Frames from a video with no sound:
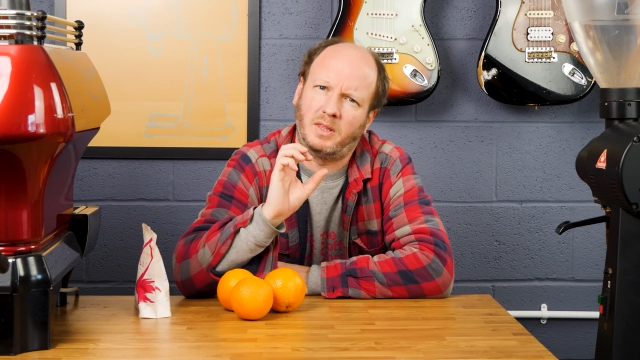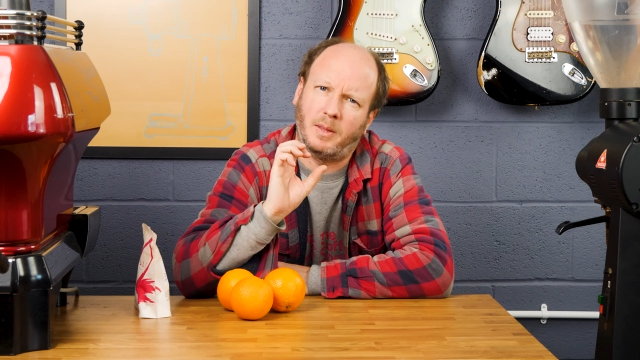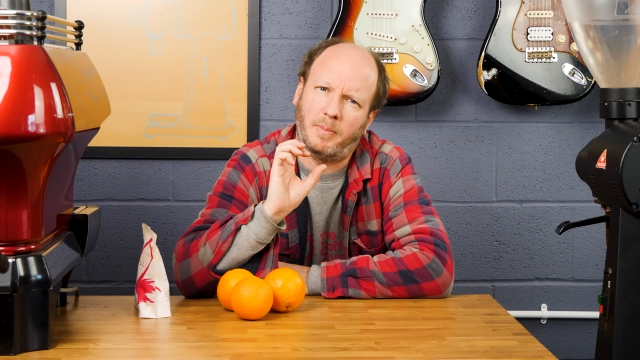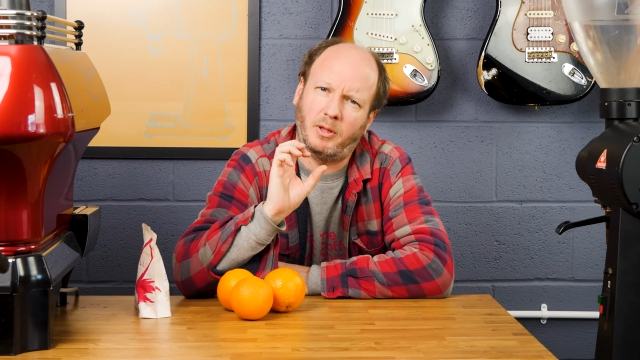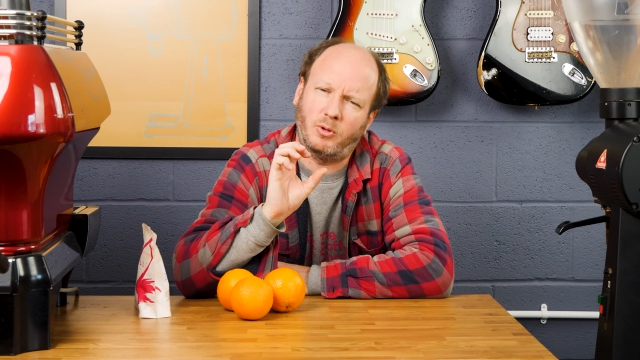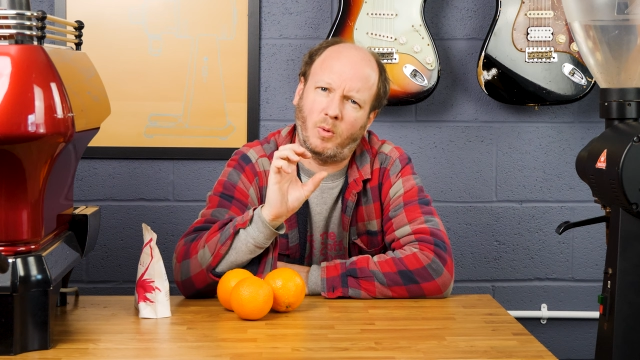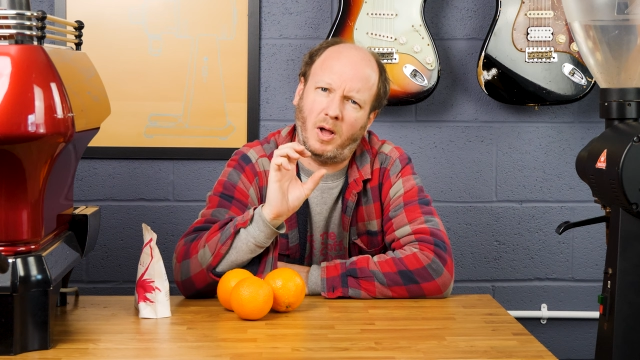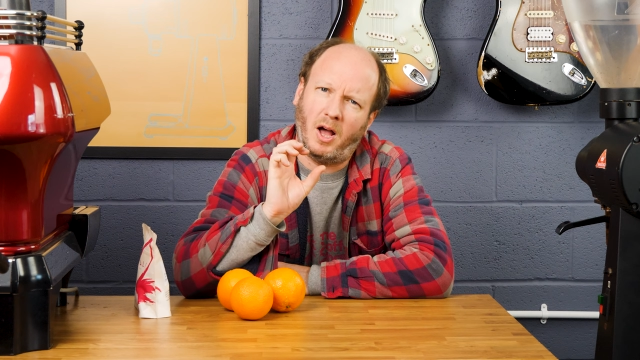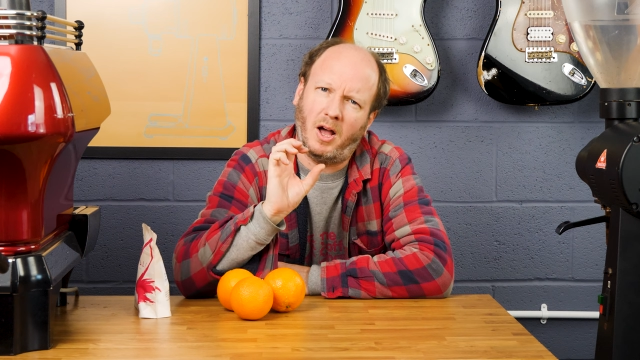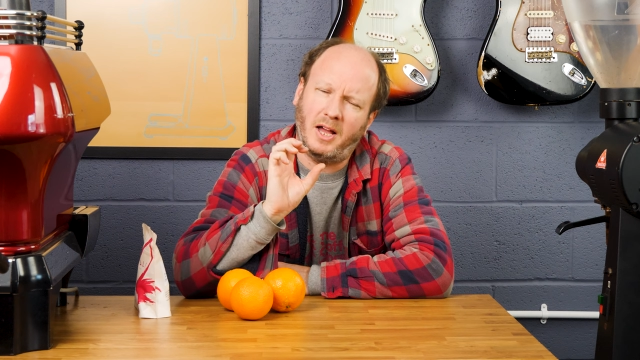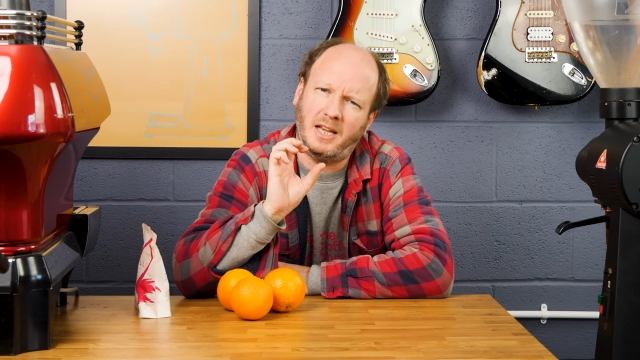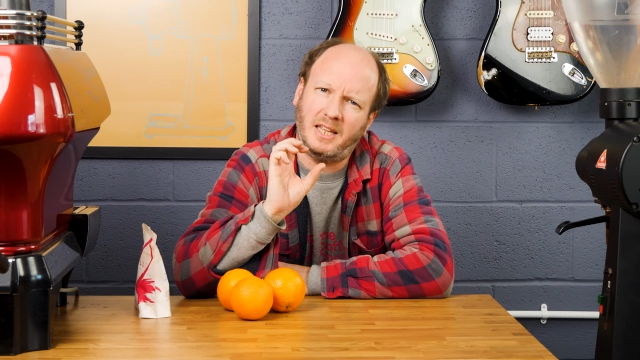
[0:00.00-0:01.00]
They're both quite
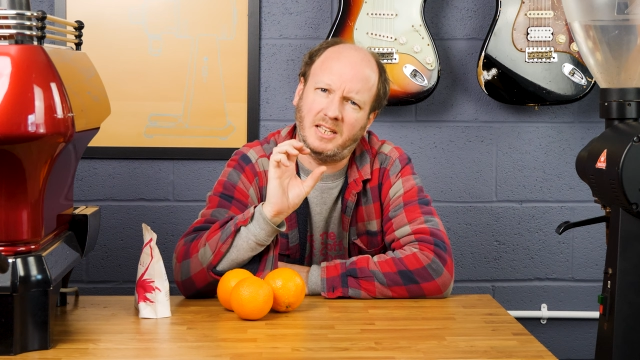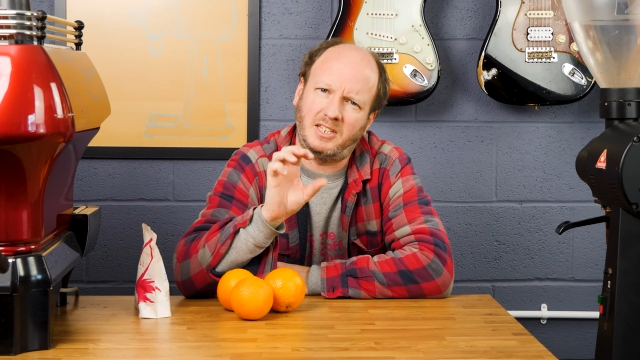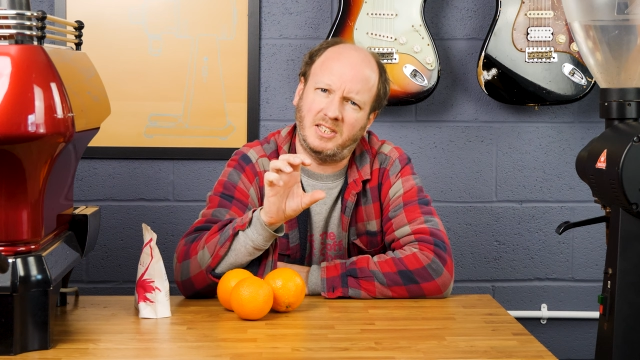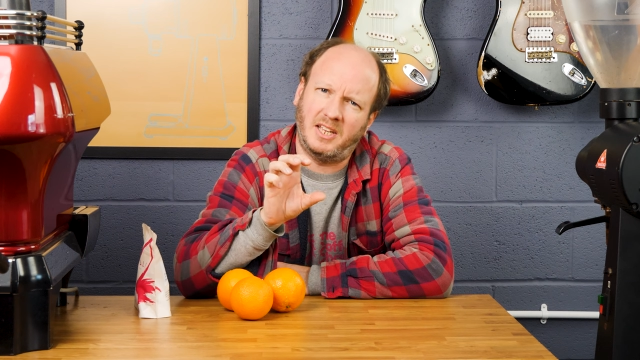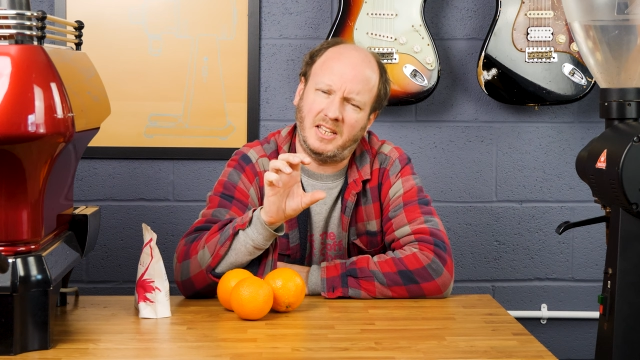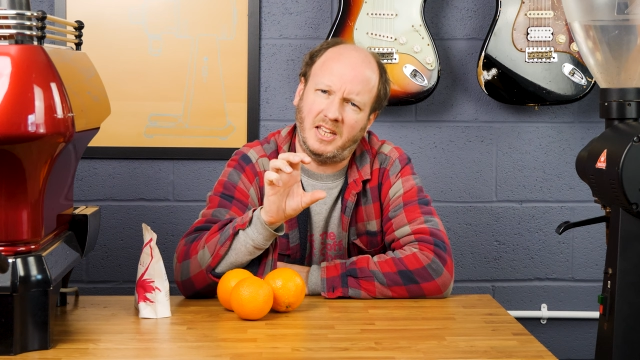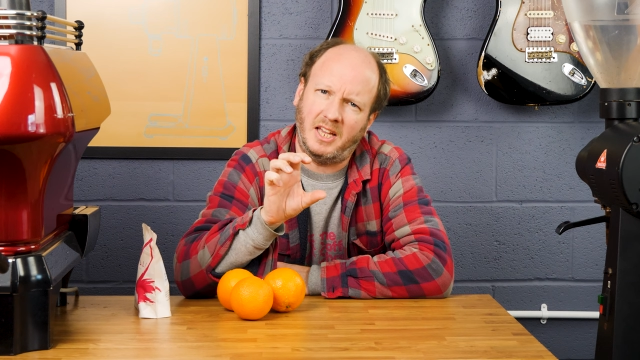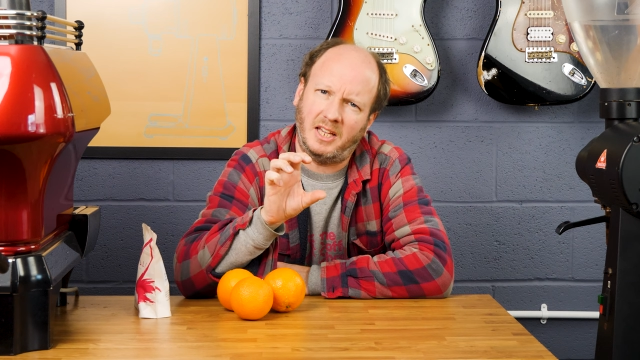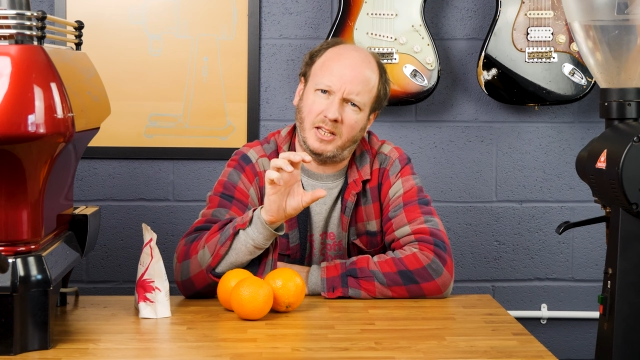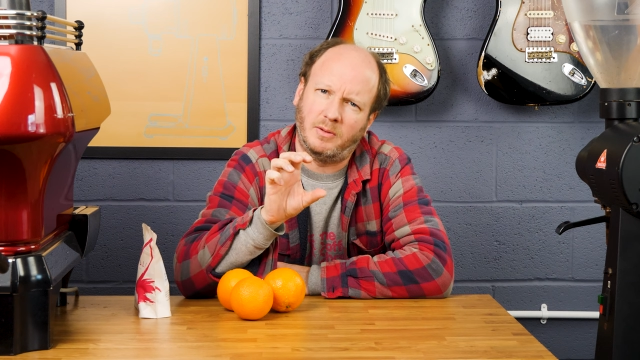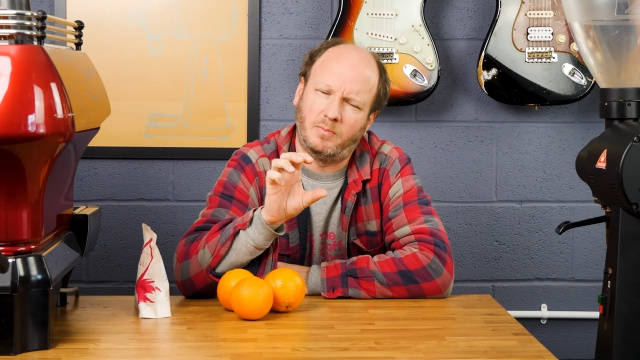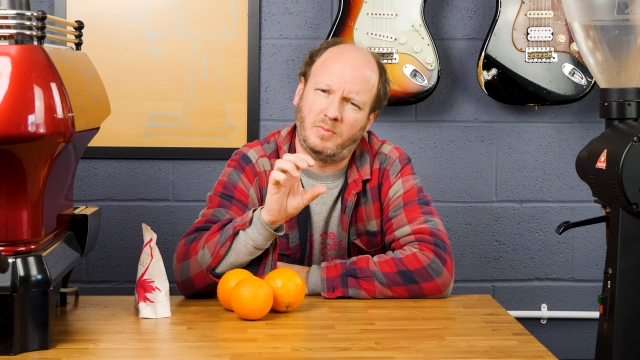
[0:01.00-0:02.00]
highly acidic,